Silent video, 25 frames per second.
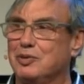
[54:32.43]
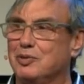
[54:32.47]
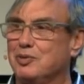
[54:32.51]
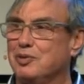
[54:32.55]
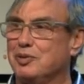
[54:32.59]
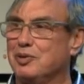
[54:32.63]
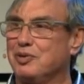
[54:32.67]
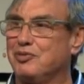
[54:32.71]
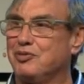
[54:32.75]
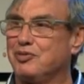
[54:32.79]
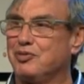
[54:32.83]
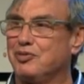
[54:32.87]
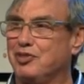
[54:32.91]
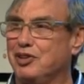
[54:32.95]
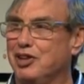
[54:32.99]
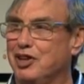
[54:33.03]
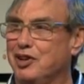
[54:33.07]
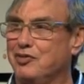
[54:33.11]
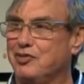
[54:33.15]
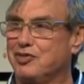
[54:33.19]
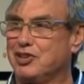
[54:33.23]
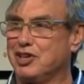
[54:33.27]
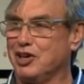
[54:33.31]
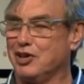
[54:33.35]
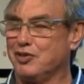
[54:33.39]
we've
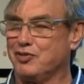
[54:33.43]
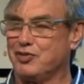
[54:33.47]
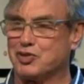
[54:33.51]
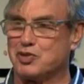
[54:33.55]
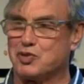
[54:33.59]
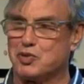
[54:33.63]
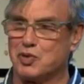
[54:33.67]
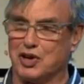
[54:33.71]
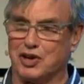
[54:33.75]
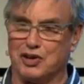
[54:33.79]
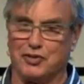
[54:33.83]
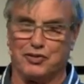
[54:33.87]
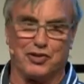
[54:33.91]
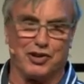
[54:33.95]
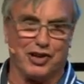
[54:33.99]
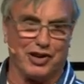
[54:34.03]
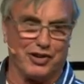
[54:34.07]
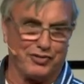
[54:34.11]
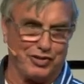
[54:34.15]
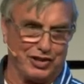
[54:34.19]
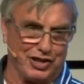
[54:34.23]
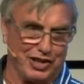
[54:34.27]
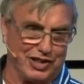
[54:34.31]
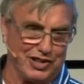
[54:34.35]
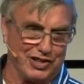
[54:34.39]
lived here for
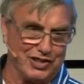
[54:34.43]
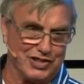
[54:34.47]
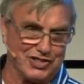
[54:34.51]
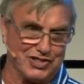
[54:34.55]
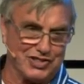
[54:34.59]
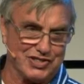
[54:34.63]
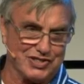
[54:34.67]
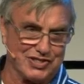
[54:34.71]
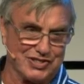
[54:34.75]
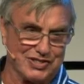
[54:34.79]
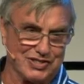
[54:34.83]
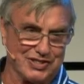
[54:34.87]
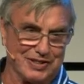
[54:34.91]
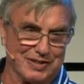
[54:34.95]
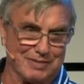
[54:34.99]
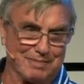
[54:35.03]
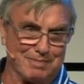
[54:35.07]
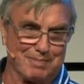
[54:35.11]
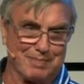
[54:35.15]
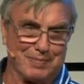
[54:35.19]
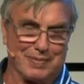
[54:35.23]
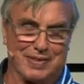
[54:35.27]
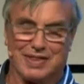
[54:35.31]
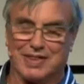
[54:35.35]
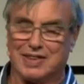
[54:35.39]
25 years.
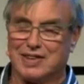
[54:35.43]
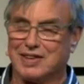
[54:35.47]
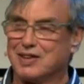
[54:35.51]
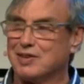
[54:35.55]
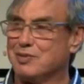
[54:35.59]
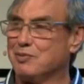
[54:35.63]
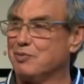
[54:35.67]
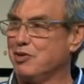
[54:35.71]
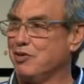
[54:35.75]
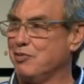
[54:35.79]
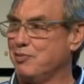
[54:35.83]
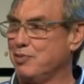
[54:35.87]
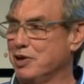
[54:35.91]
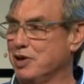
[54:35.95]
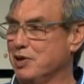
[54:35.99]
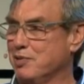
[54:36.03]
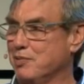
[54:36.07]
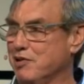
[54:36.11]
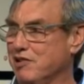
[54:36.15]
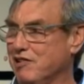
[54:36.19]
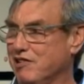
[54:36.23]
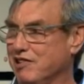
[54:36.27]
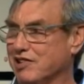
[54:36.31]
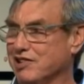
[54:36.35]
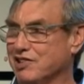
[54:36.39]
We've been
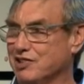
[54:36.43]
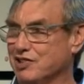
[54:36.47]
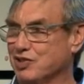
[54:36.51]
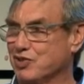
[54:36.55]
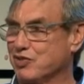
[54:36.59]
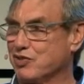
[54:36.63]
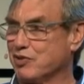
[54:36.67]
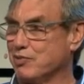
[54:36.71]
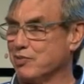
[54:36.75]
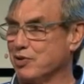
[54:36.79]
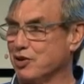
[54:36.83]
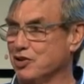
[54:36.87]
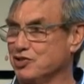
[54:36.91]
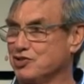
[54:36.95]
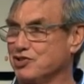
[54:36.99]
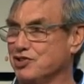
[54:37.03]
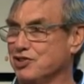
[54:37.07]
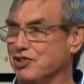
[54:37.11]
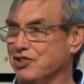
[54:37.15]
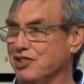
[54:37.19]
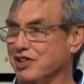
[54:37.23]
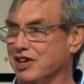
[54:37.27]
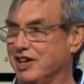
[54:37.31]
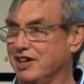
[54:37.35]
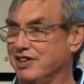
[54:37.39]
Americans for most
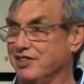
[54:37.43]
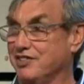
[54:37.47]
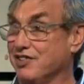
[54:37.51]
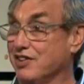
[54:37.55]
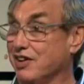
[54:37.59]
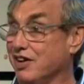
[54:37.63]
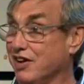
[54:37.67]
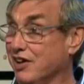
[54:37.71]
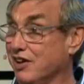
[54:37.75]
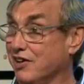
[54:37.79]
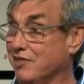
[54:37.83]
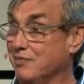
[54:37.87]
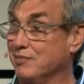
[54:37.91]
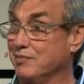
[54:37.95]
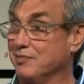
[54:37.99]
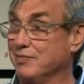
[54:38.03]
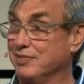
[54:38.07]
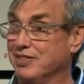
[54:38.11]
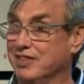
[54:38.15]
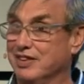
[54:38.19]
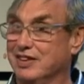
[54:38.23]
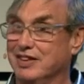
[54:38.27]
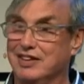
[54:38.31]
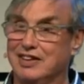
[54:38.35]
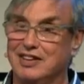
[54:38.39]
of that time.
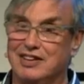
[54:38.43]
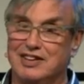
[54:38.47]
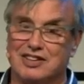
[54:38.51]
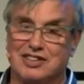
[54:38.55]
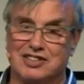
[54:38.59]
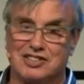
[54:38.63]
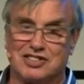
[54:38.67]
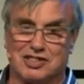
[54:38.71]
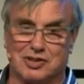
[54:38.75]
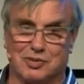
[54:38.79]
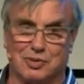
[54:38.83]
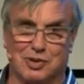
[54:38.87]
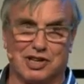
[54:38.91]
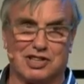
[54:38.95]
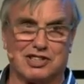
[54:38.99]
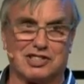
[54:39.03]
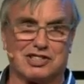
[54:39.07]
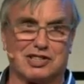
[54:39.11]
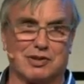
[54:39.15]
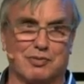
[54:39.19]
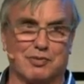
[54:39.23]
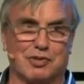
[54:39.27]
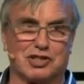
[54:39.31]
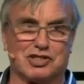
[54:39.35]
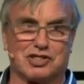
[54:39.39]
So when
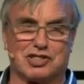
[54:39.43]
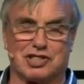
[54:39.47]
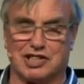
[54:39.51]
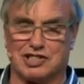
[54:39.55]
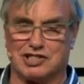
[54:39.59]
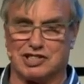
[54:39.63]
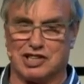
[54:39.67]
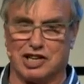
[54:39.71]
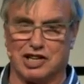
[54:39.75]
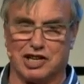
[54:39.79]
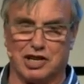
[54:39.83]
someone says, are